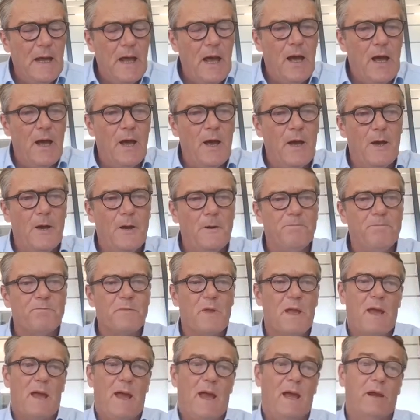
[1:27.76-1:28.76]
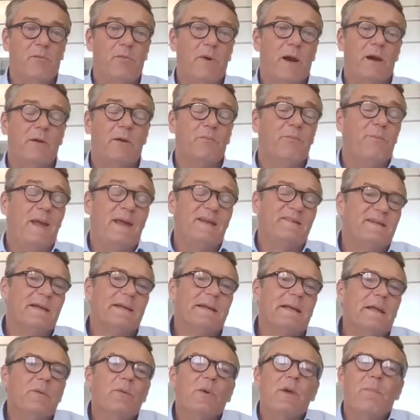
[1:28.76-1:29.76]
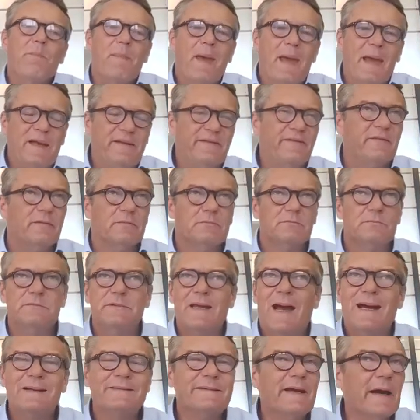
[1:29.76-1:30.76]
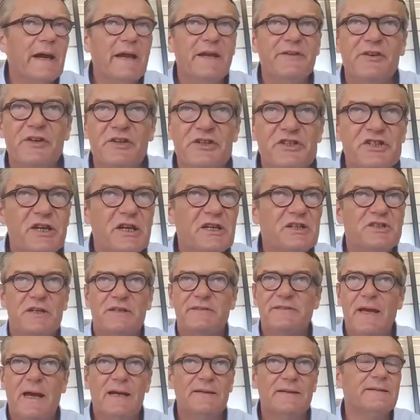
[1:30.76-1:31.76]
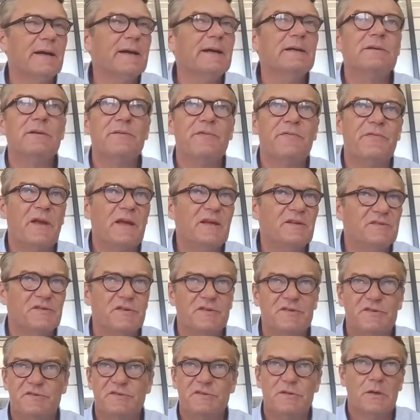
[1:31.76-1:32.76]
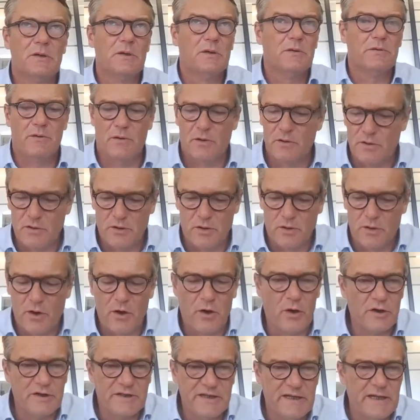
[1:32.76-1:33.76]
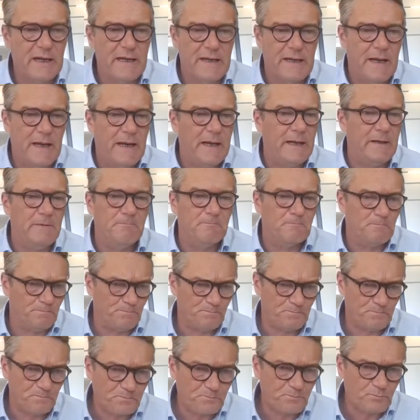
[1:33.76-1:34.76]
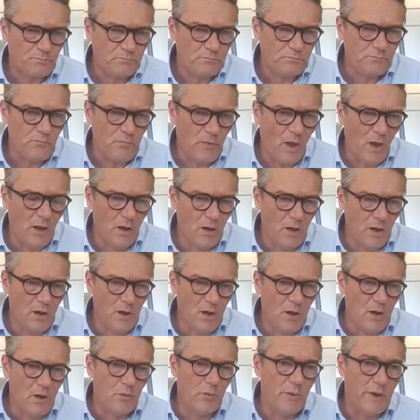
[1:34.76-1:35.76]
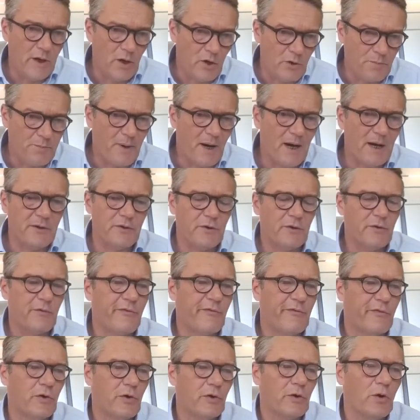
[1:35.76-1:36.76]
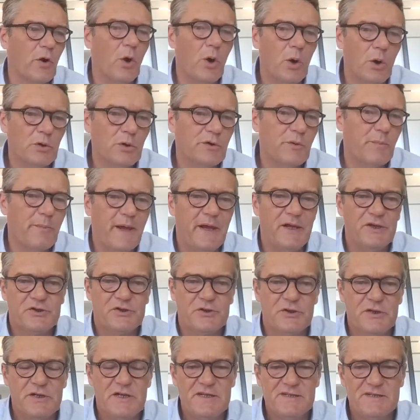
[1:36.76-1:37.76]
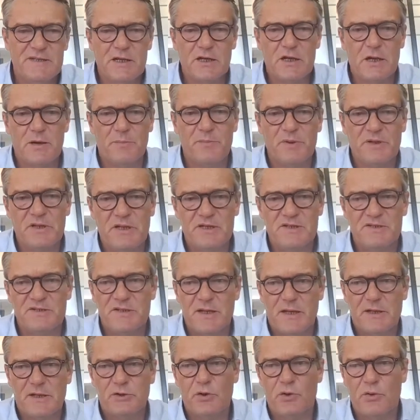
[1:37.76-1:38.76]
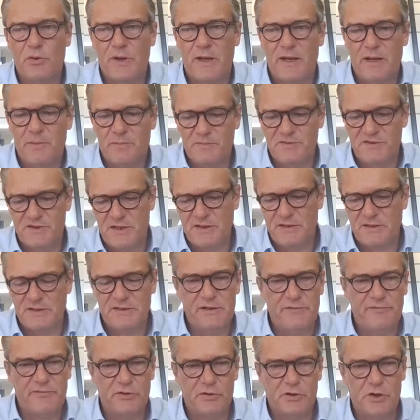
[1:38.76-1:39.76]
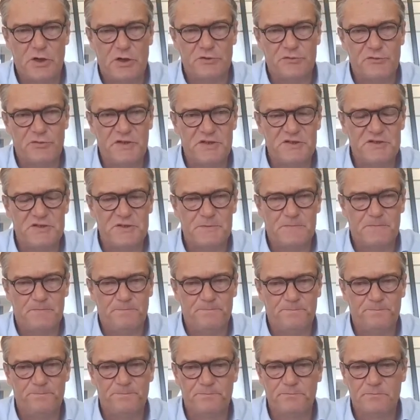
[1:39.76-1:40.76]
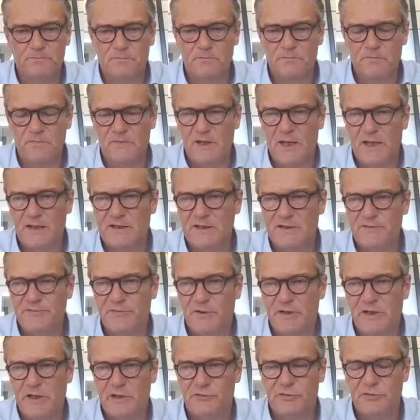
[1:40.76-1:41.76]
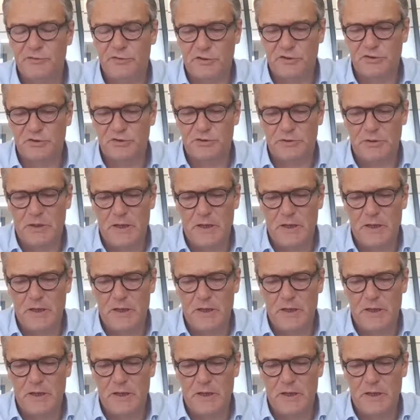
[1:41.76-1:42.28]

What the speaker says: and where basically we made data interchange and data interfaces our DNA. We are partner for all the major leasing companies and OEMs in the different countries. That is for the introduction.